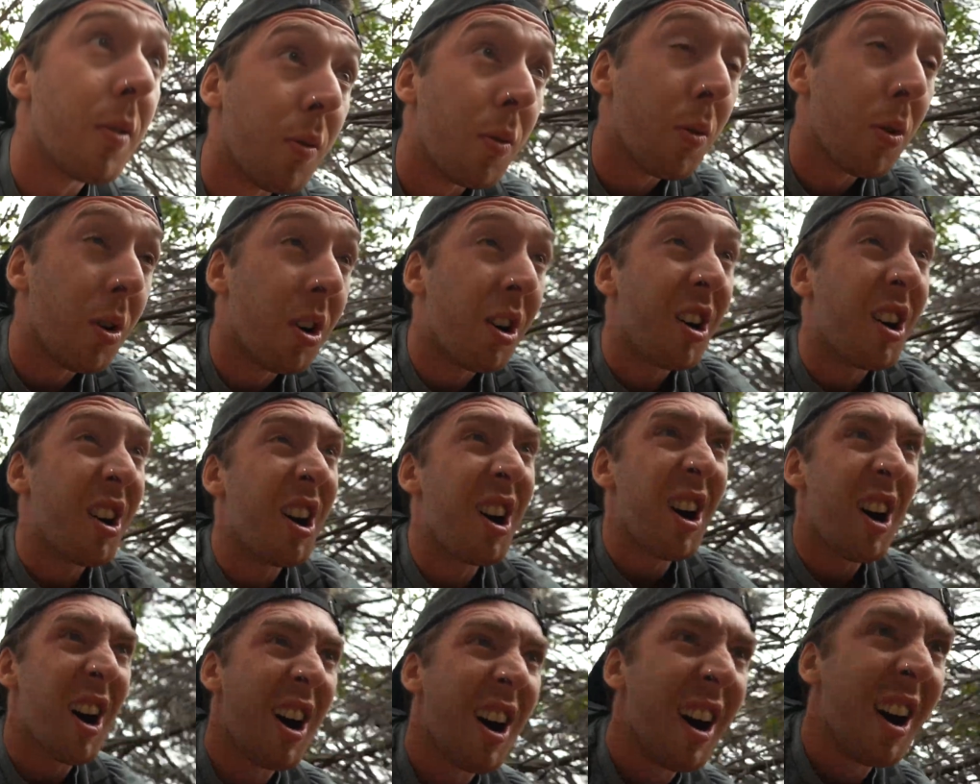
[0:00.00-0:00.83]
Whoa.
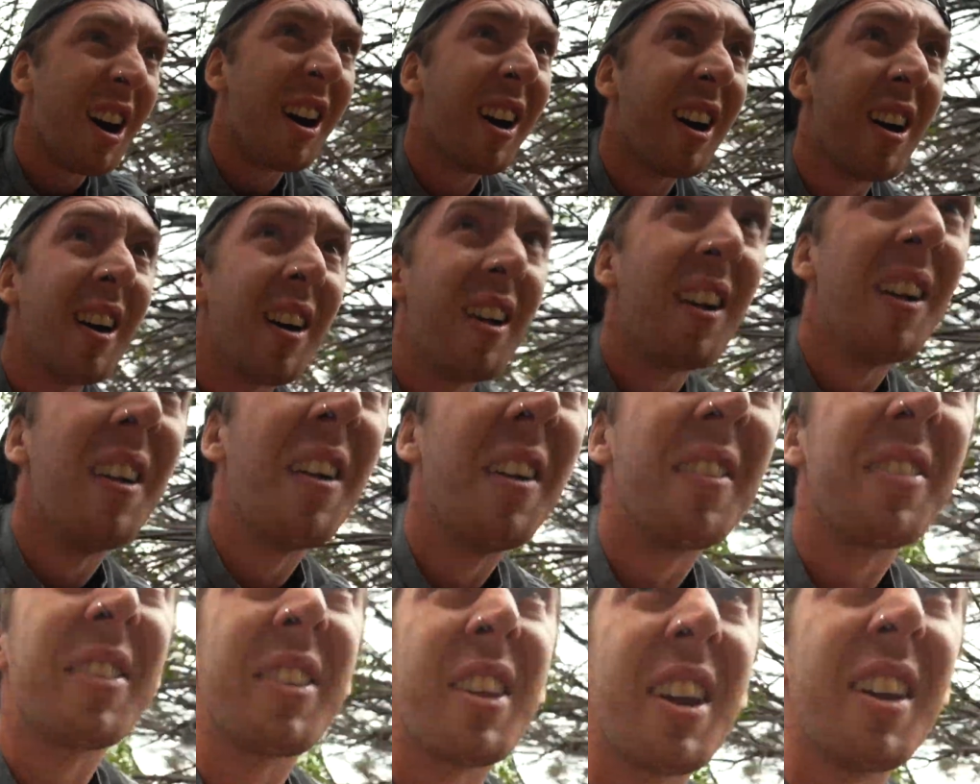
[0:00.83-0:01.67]
I
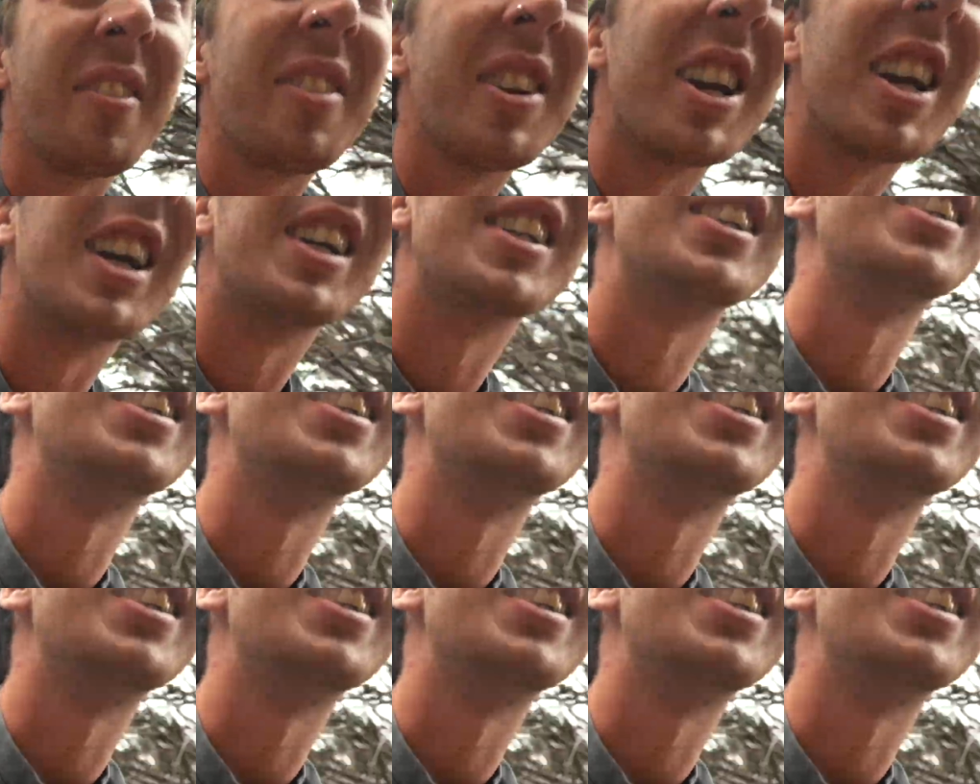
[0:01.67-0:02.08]
don't know if you guys